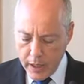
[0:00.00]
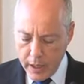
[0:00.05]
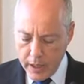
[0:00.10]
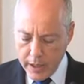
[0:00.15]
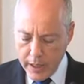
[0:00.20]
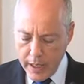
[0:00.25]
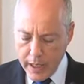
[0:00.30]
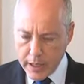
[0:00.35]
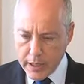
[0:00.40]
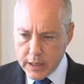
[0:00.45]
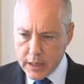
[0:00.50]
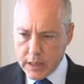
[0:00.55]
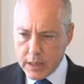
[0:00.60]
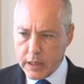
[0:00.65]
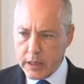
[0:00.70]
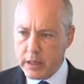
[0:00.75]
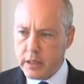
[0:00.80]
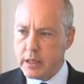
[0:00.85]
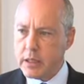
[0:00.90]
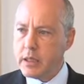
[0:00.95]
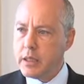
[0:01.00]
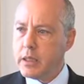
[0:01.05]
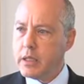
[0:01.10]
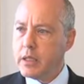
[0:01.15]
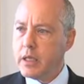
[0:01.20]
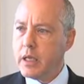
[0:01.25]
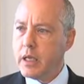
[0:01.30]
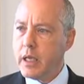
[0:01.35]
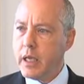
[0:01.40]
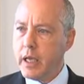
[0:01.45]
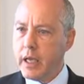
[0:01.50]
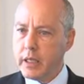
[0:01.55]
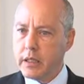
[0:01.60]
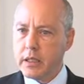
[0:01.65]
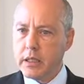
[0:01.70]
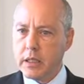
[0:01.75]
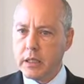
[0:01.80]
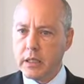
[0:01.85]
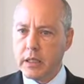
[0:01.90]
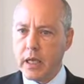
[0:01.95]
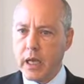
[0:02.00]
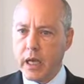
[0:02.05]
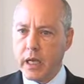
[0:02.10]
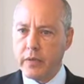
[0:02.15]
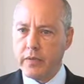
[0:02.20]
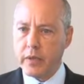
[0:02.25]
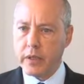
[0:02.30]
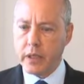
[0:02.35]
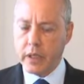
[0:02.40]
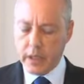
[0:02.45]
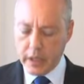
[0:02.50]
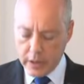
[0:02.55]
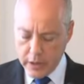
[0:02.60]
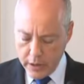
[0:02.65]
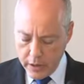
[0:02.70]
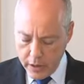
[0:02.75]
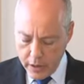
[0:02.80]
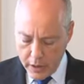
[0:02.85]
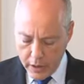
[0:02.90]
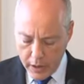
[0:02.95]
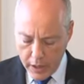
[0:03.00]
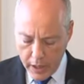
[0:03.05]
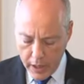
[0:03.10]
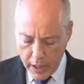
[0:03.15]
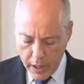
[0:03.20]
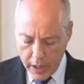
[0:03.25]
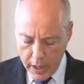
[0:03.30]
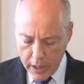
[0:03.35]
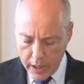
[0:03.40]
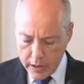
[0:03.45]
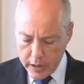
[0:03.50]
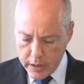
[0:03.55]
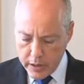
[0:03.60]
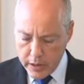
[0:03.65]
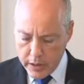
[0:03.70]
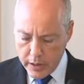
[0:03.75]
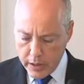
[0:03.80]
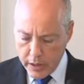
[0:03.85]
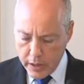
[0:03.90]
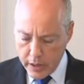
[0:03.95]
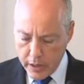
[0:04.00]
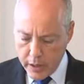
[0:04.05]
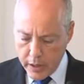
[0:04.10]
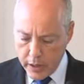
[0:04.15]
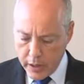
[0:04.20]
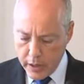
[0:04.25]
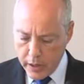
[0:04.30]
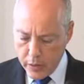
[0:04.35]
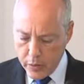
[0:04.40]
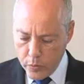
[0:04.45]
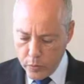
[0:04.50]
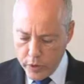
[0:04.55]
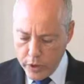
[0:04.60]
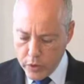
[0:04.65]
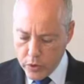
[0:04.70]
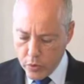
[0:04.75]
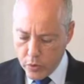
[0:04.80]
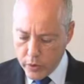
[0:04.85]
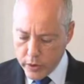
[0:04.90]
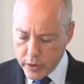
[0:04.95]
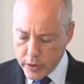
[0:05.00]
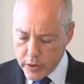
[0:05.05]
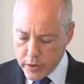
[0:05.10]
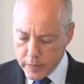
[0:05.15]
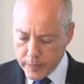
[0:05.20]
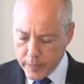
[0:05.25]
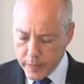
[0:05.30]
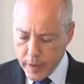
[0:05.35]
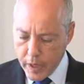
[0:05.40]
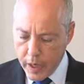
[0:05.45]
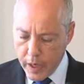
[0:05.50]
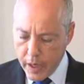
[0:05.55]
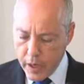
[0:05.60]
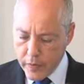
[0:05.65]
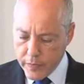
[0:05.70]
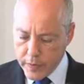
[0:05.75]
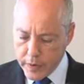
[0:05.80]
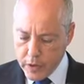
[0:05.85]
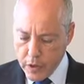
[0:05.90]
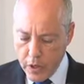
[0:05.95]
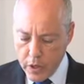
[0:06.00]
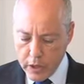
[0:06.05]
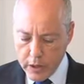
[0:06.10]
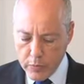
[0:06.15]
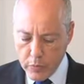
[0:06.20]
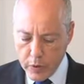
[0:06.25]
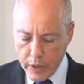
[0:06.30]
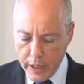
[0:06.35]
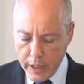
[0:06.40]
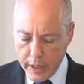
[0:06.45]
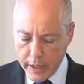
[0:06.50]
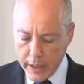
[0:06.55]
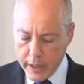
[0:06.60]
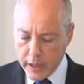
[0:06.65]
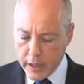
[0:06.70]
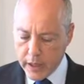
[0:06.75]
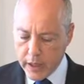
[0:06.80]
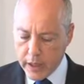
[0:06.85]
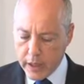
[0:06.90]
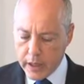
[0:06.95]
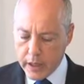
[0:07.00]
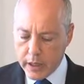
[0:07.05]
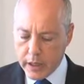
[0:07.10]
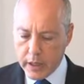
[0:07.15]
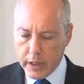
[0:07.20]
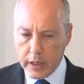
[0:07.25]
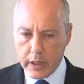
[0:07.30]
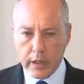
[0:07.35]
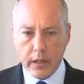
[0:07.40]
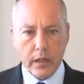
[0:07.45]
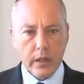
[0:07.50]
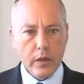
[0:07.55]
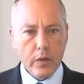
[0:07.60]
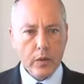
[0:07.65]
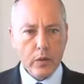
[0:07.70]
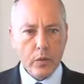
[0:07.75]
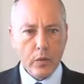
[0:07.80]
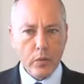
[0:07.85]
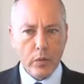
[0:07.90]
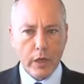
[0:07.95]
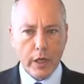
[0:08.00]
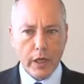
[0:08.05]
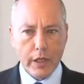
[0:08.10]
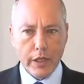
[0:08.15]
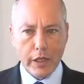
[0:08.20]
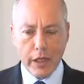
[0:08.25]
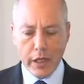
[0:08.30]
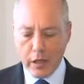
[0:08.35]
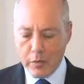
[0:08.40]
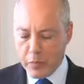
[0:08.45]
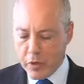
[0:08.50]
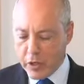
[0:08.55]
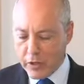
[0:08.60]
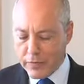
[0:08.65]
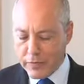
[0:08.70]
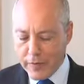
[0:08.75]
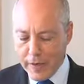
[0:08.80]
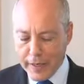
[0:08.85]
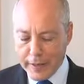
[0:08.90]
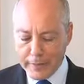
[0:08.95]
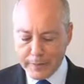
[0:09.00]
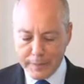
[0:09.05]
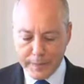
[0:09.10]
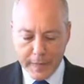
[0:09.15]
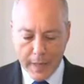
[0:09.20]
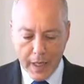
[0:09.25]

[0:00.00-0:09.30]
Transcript: an excellent advocate and resource. I often call him when I need help on a file.